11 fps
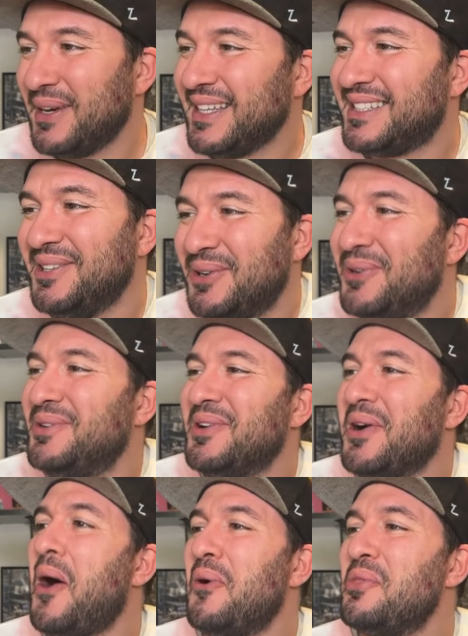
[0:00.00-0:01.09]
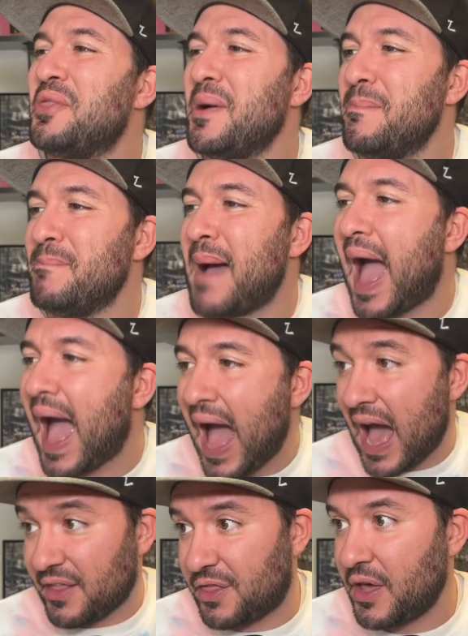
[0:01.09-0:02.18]
We do know the
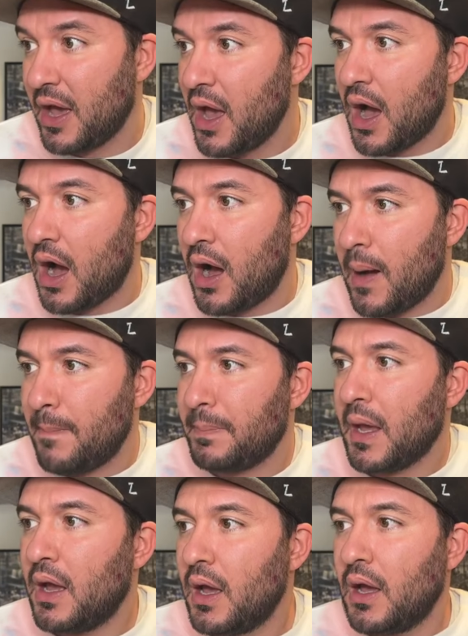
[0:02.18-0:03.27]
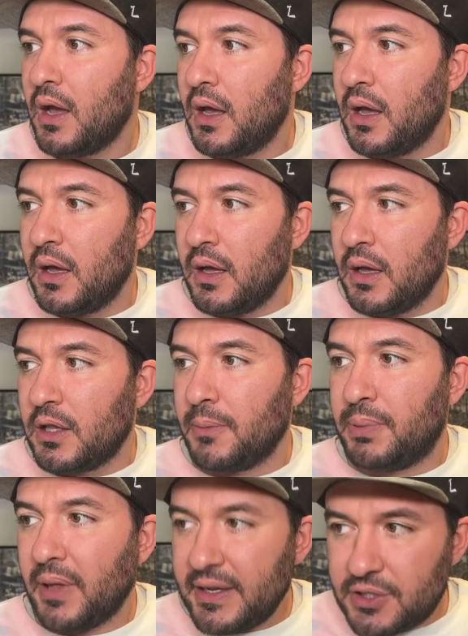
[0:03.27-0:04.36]
math. The
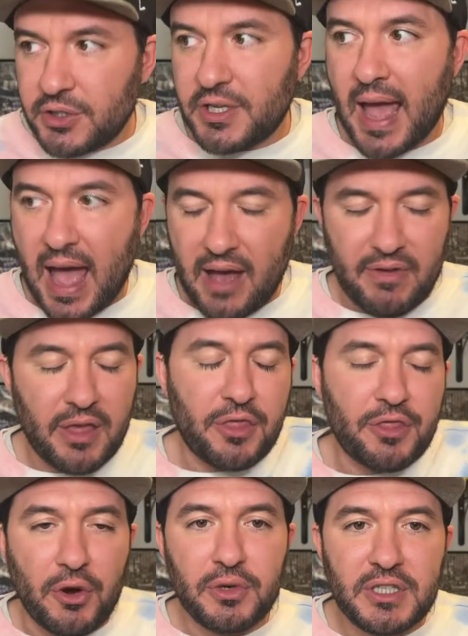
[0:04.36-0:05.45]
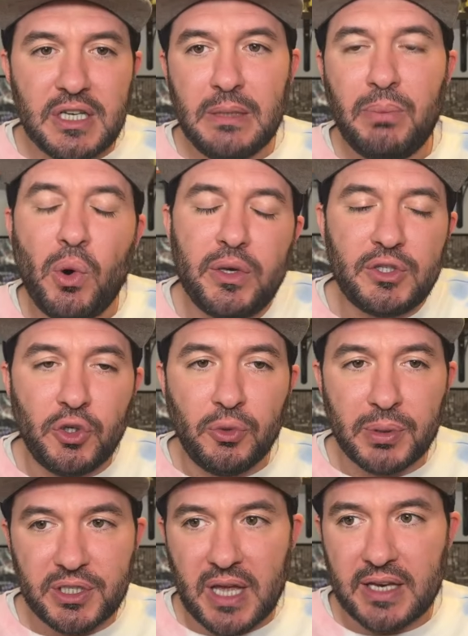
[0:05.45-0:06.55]
Blazers have a
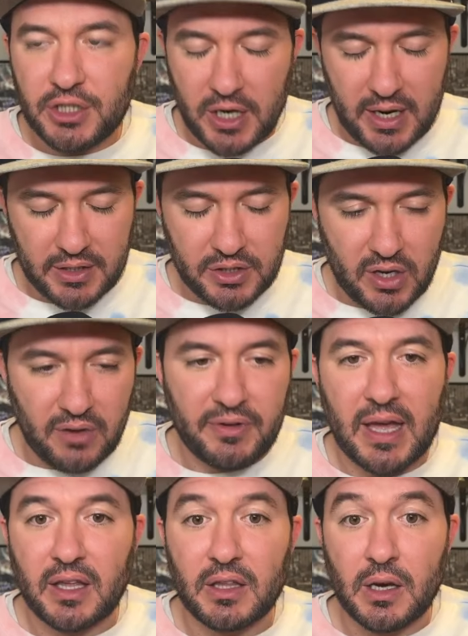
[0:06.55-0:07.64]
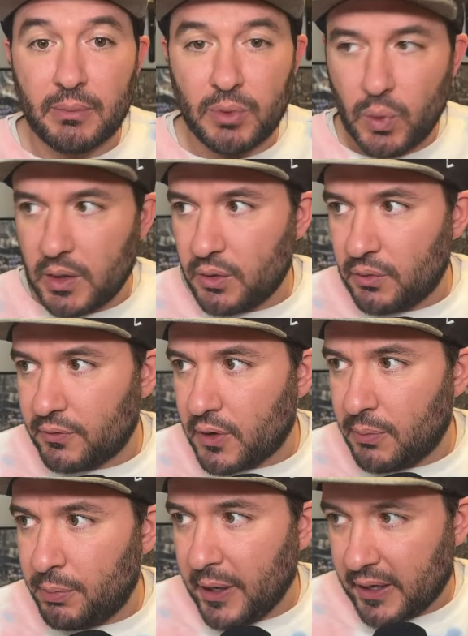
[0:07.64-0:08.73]
13.2% chance of getting the number one
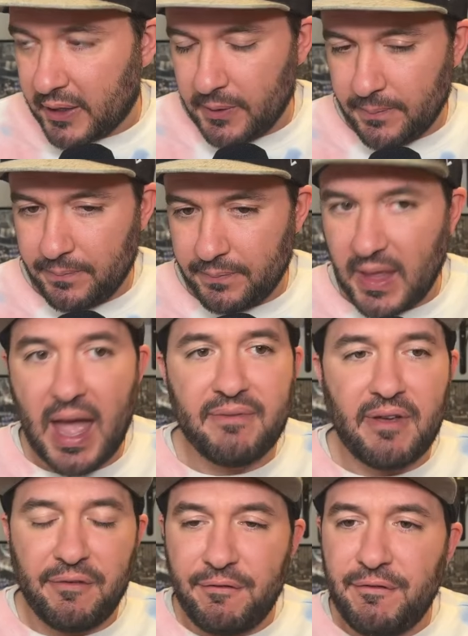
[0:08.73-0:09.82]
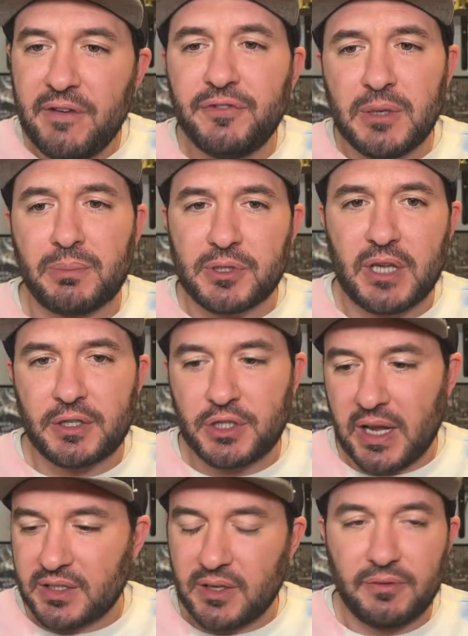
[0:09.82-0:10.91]
overall pick. They have a 50%
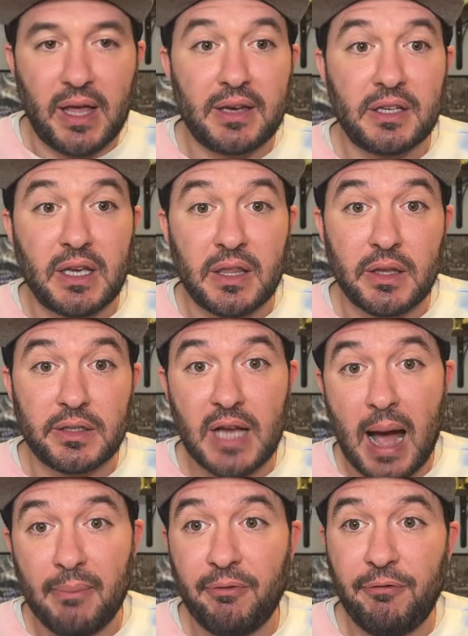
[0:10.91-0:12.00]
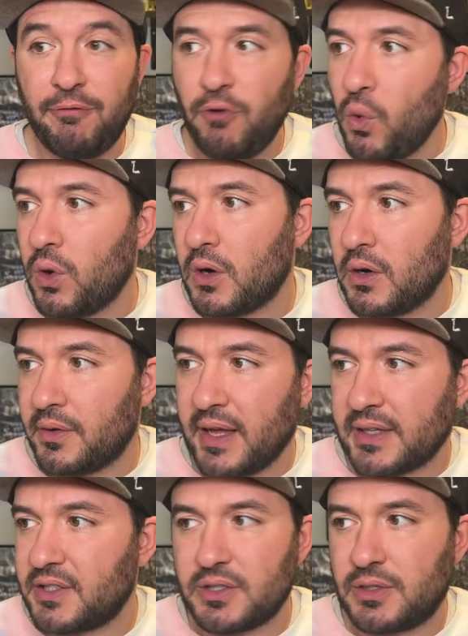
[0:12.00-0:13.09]
chance of landing in the top four.
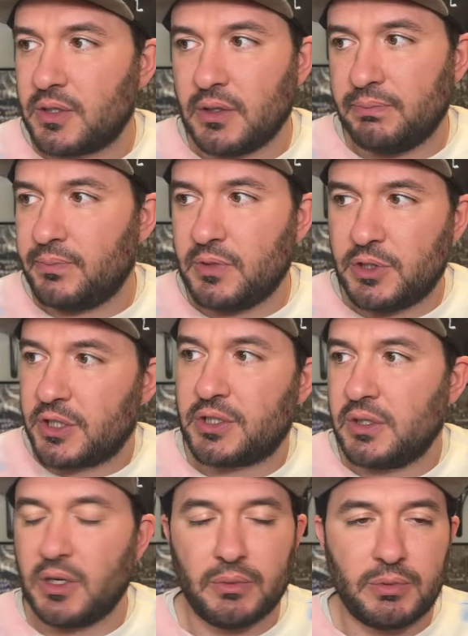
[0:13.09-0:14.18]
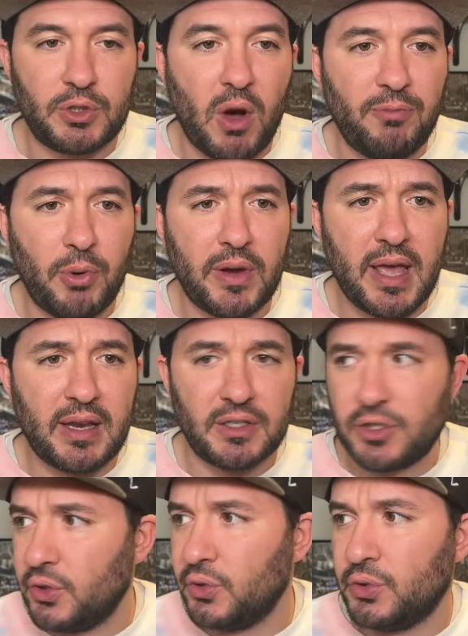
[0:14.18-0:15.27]
That's just, you know, 12.8 at
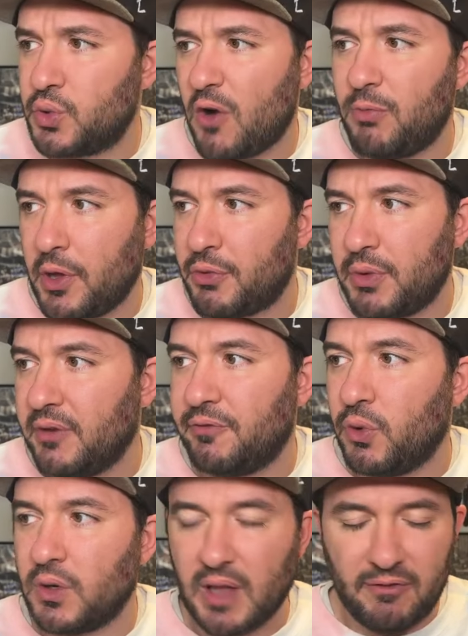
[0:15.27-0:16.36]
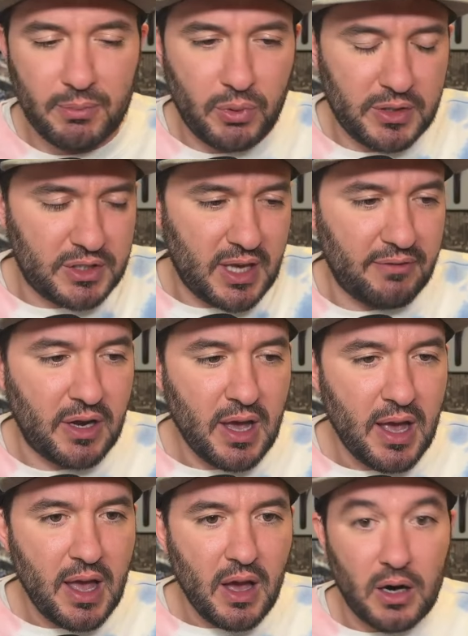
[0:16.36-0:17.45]
2, 12.3 at 4, 11.7,
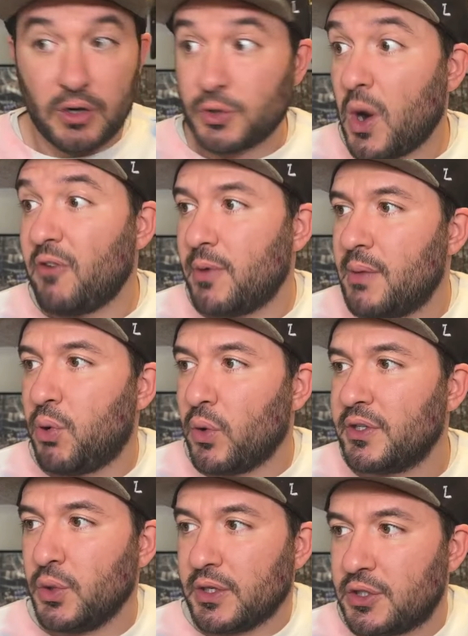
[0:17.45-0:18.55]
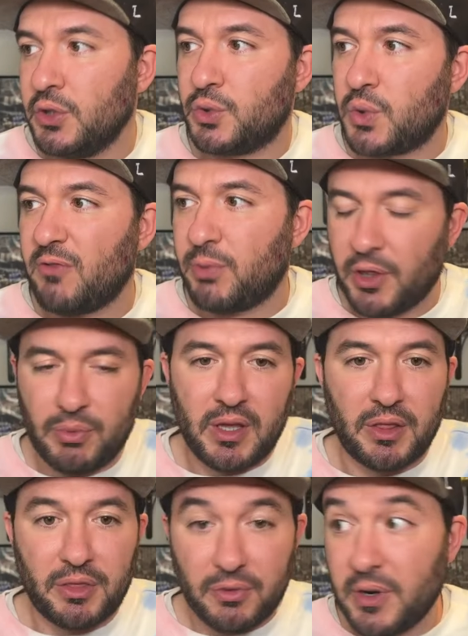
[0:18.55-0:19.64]
or 12.2 at 2, 12.3
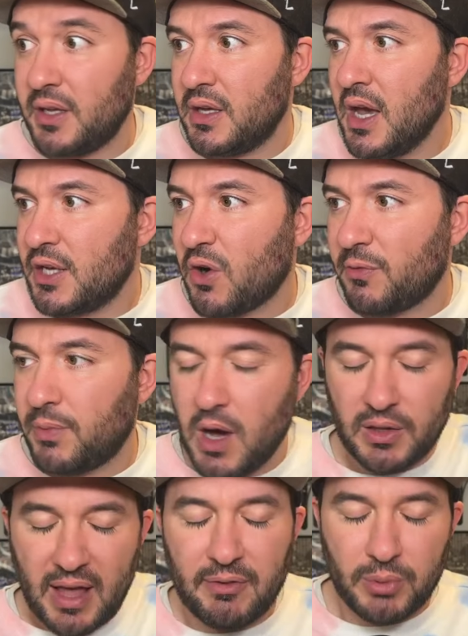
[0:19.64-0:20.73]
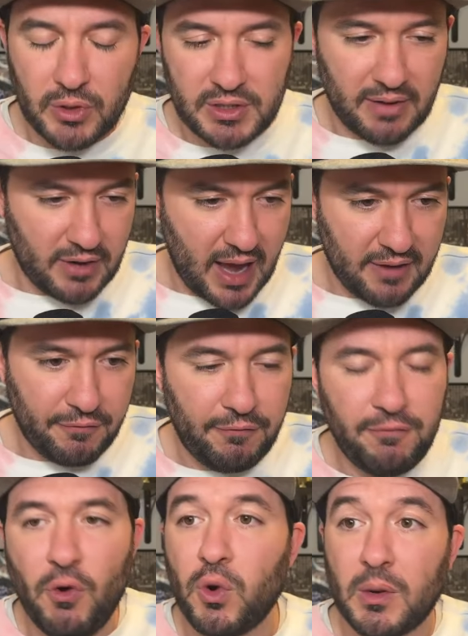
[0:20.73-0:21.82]
at 3, 11.7 at
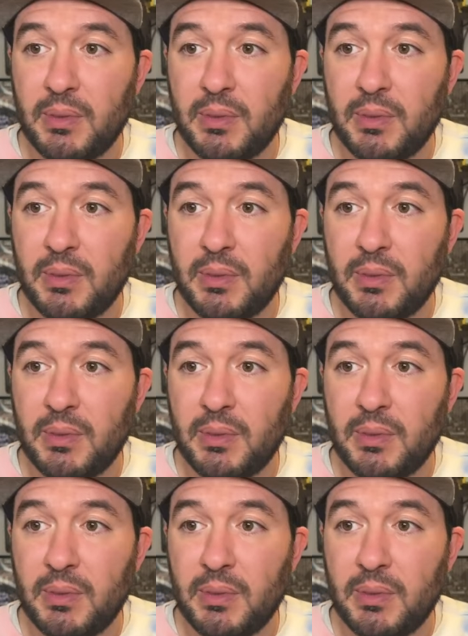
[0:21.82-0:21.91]
4.